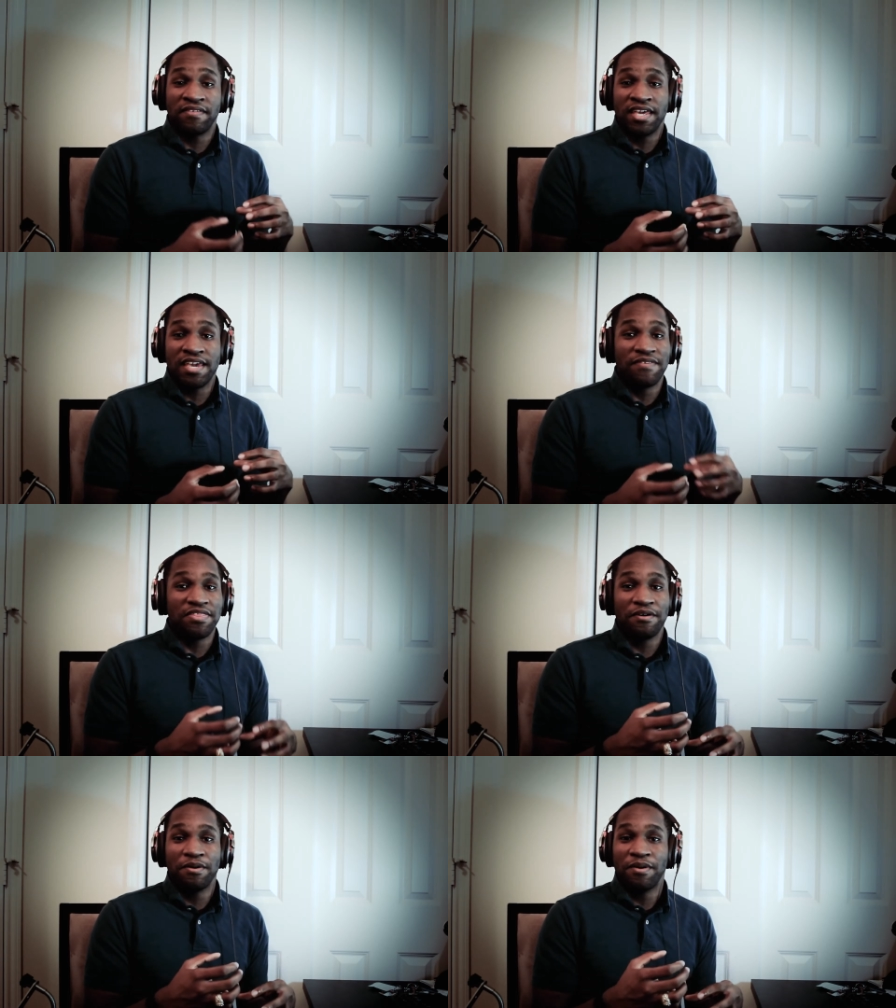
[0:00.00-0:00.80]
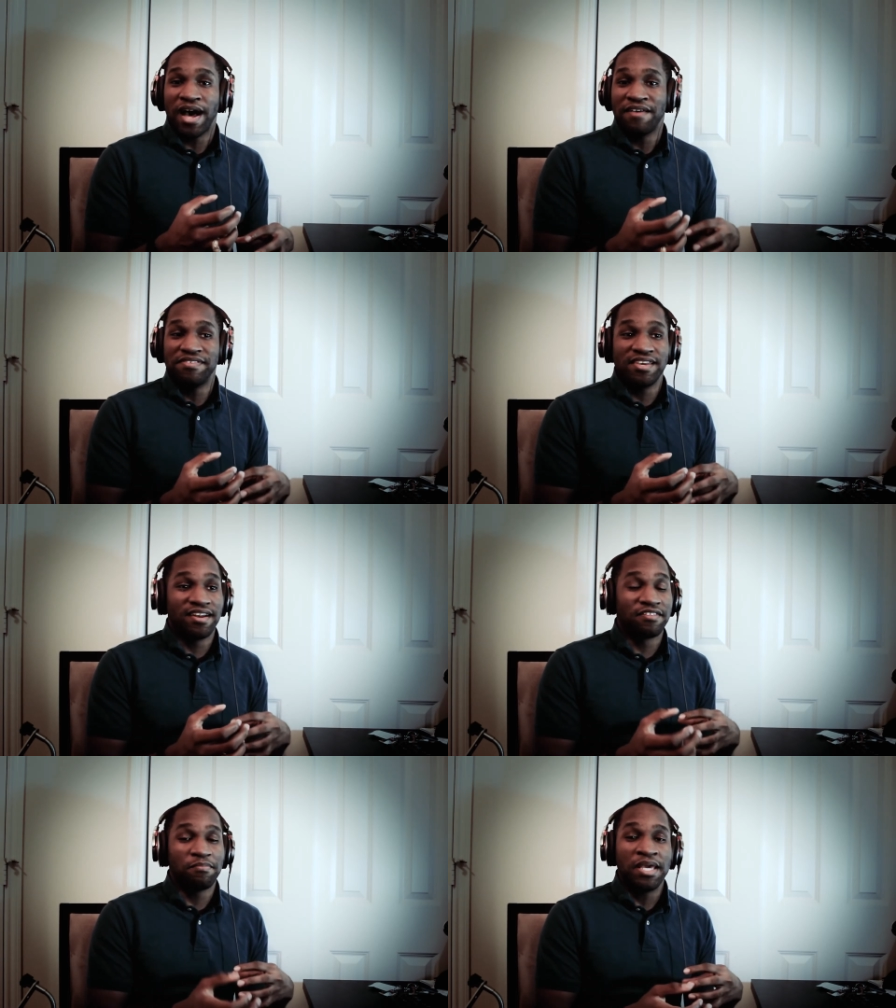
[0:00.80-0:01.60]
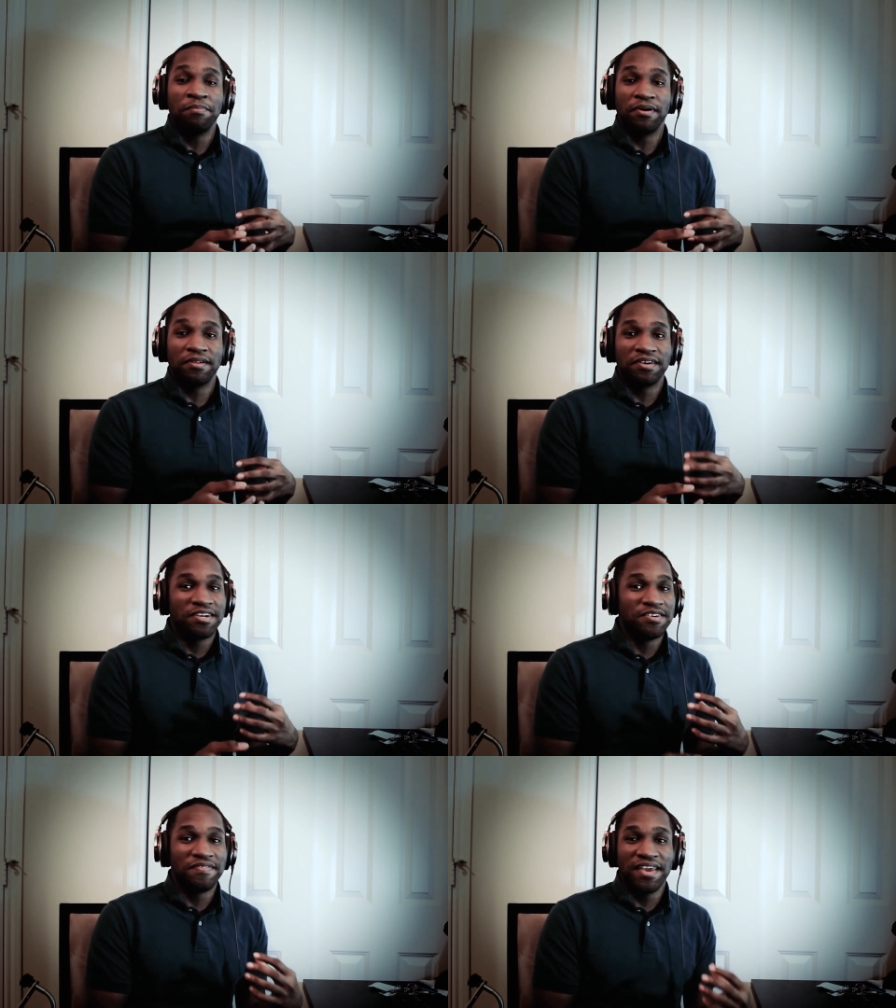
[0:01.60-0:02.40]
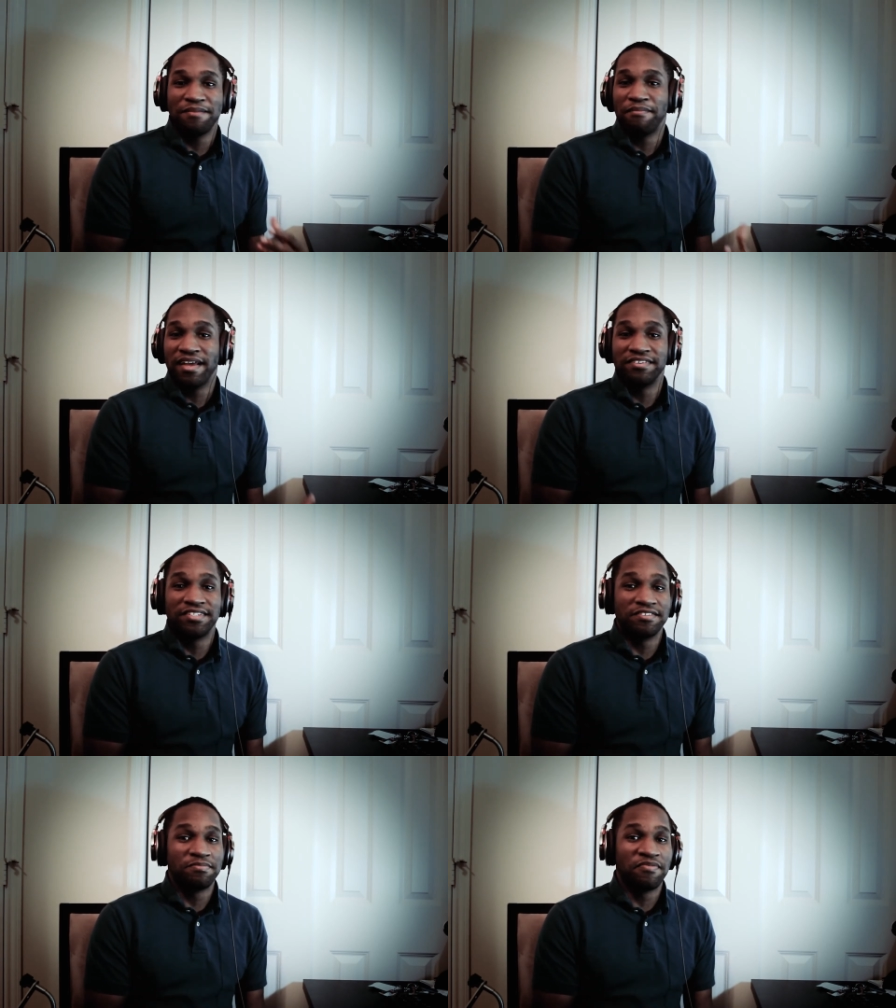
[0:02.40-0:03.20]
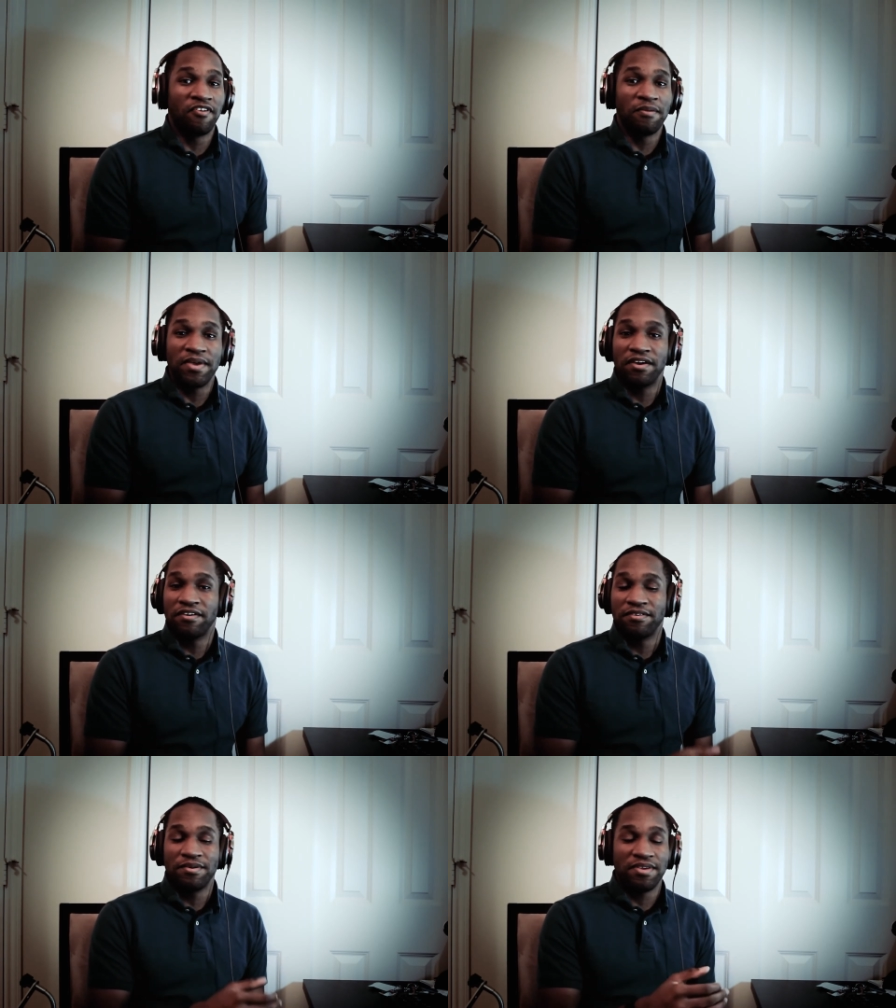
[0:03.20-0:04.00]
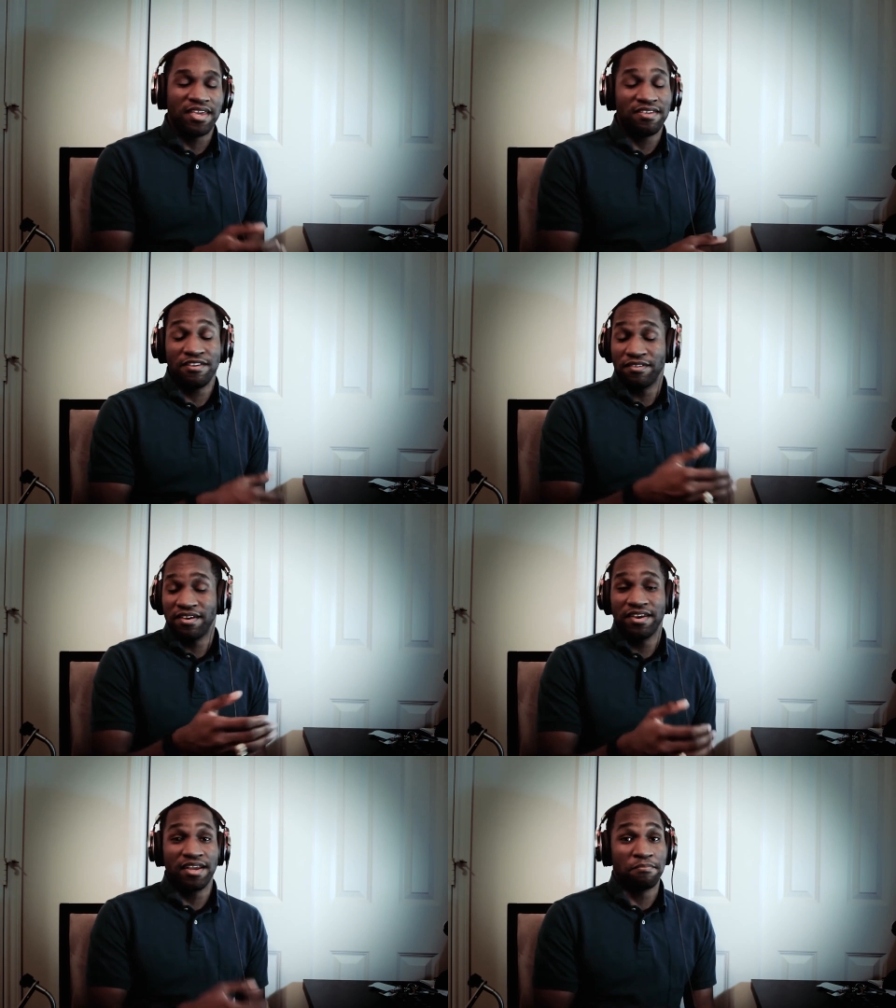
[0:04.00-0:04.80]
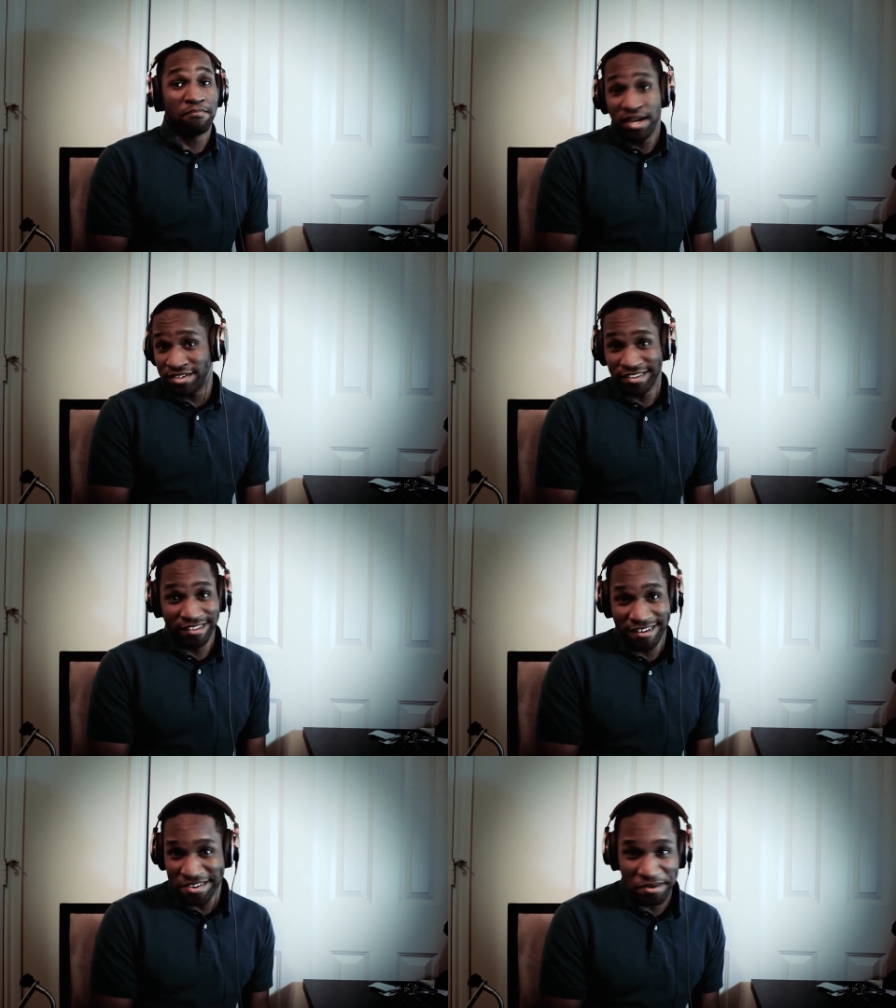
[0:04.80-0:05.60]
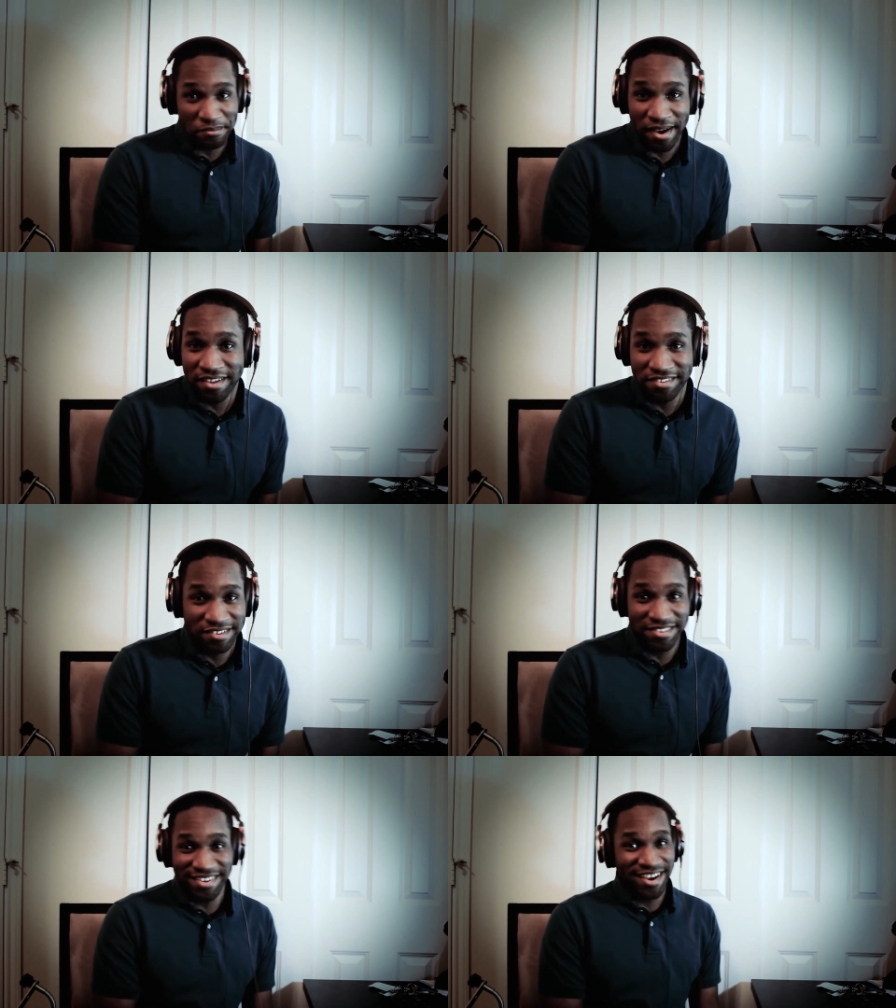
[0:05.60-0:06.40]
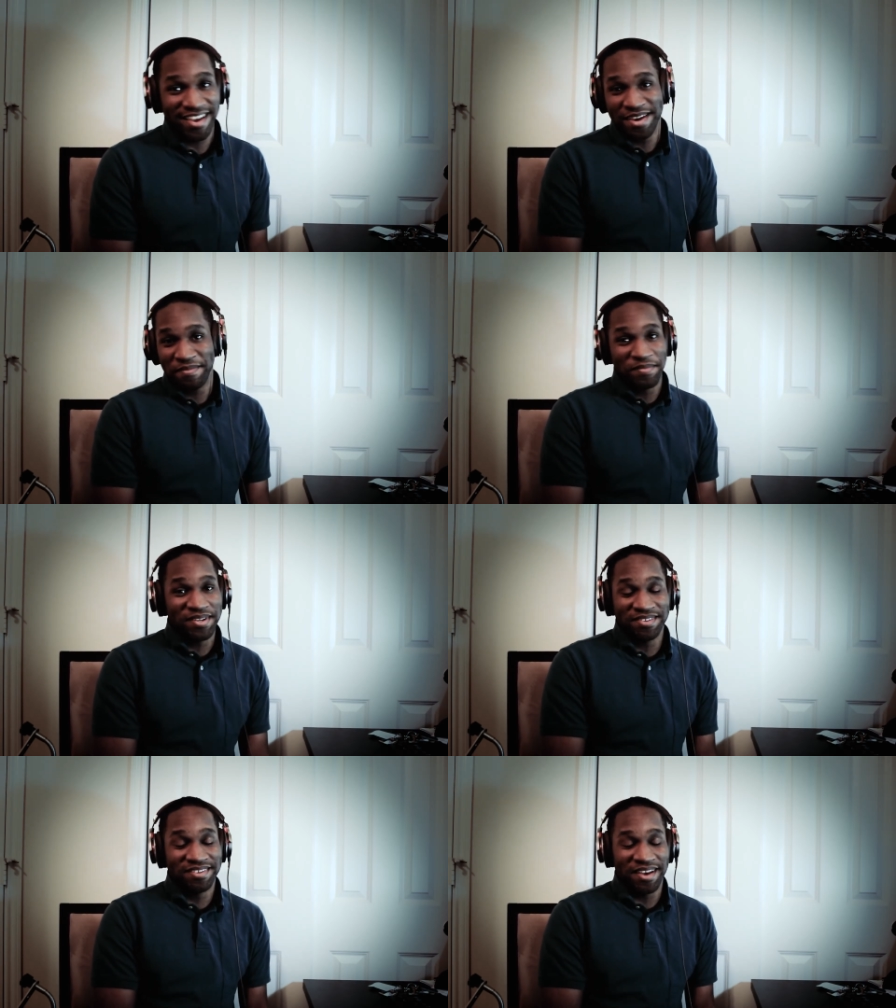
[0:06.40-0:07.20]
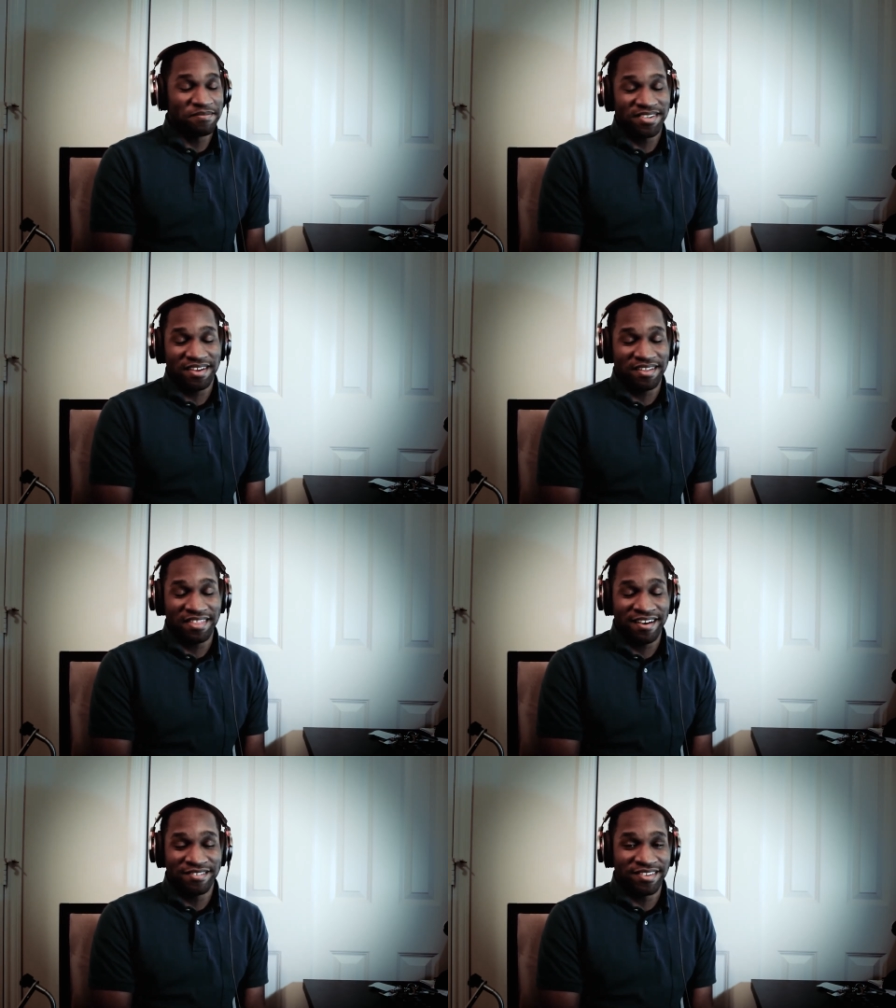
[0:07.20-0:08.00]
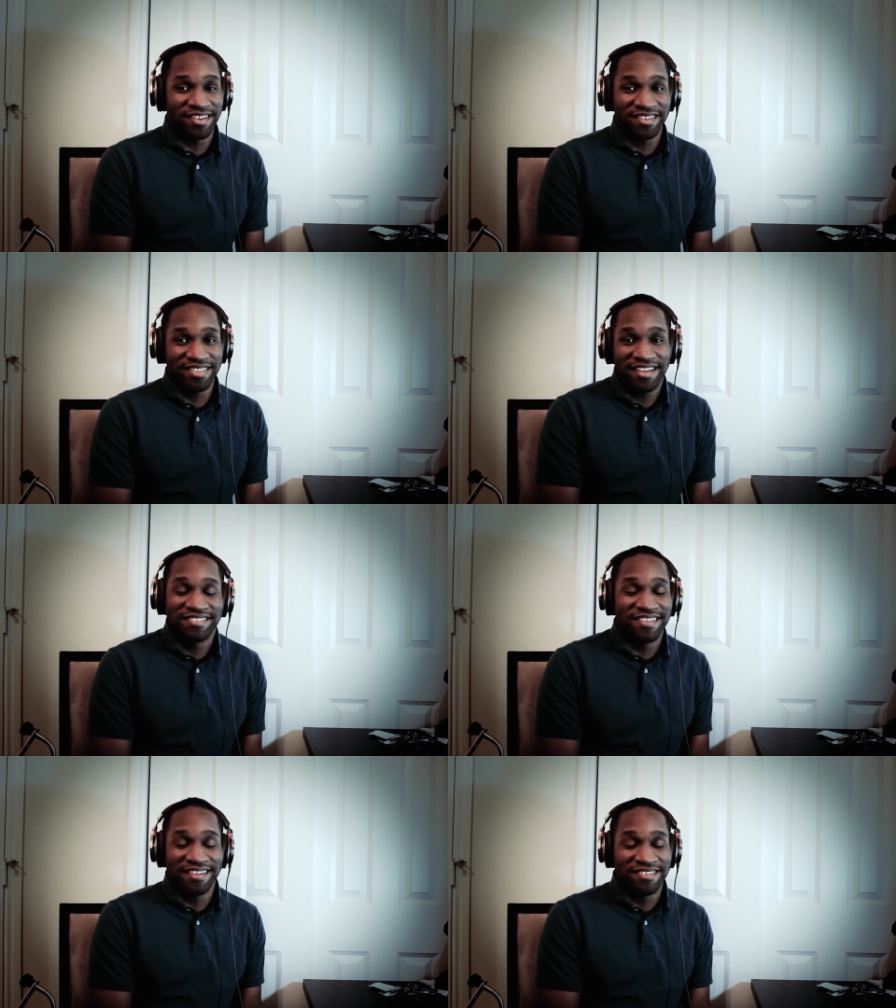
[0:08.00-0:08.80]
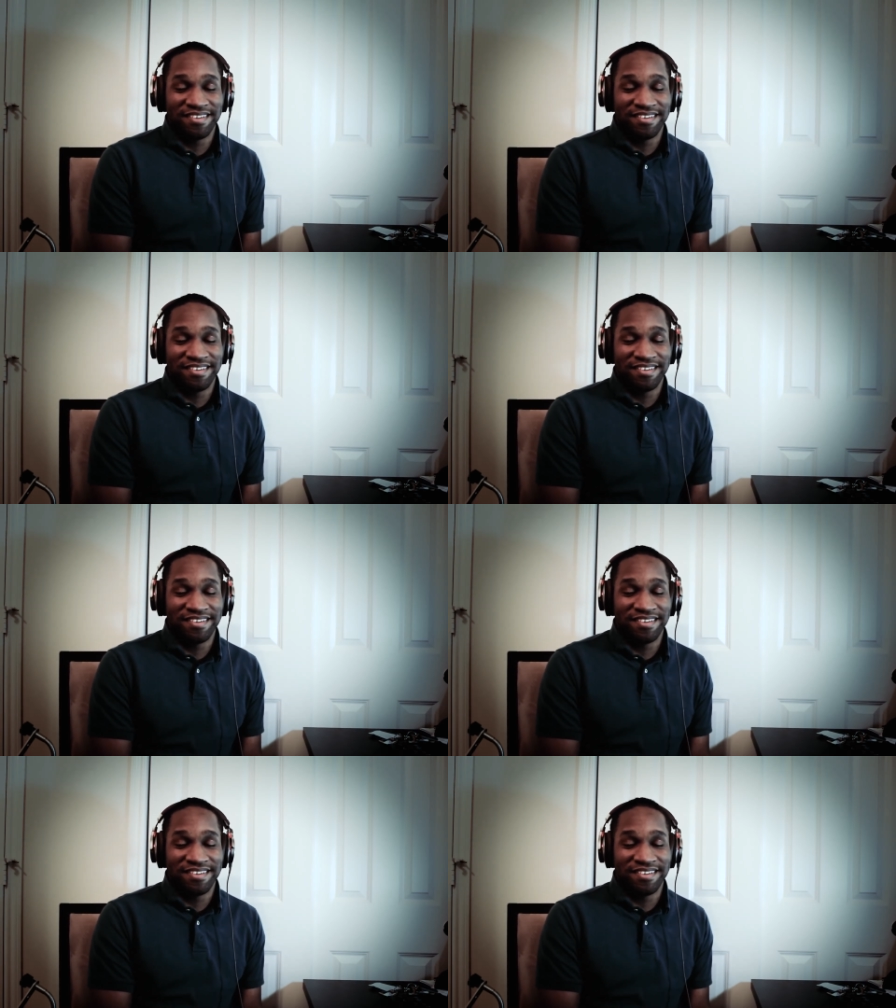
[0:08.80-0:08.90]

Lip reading: even though I've seen other people who've hit milestones before me, or, they're hitting much larger milestones than I am. I mean, I'm just at 1,000, like, that's enough,